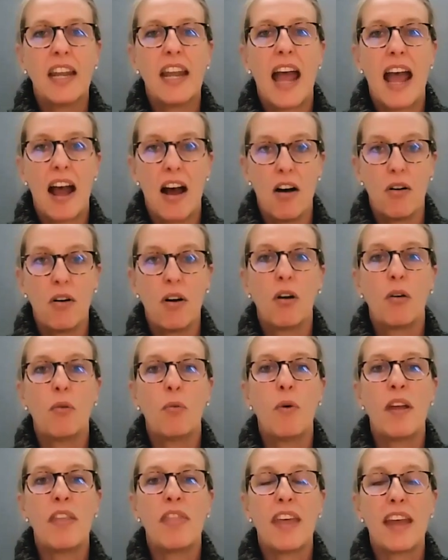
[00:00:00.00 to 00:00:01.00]
Now,
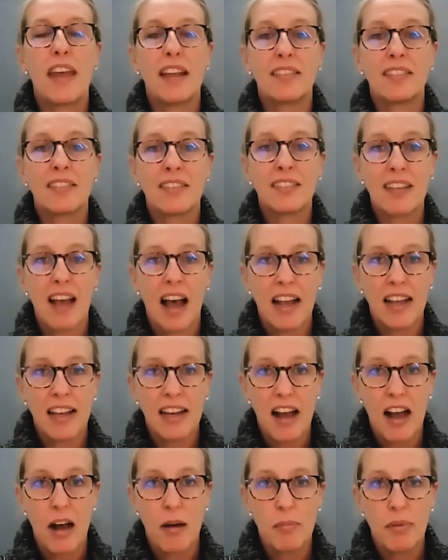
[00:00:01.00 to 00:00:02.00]
when they
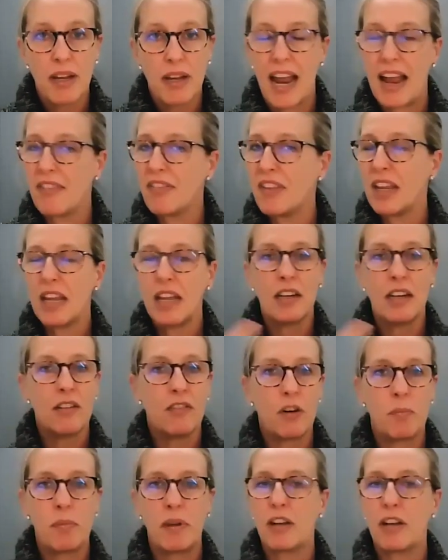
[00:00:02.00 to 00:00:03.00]
sign up at the end
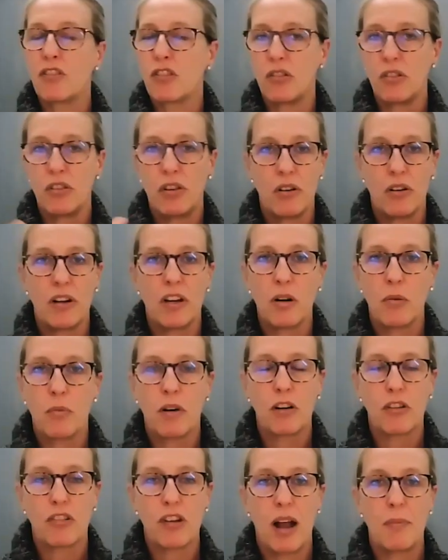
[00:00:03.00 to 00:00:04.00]
of your pitch or during your
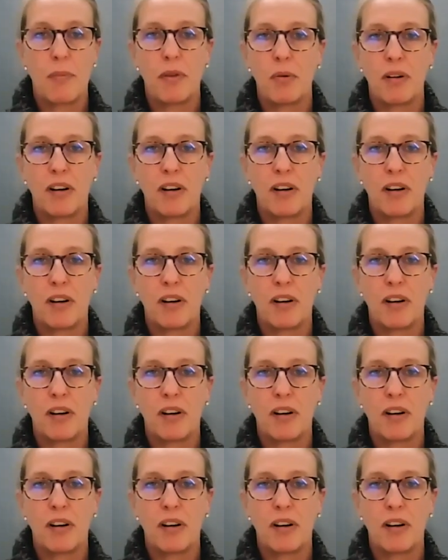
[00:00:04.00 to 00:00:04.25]
workshop,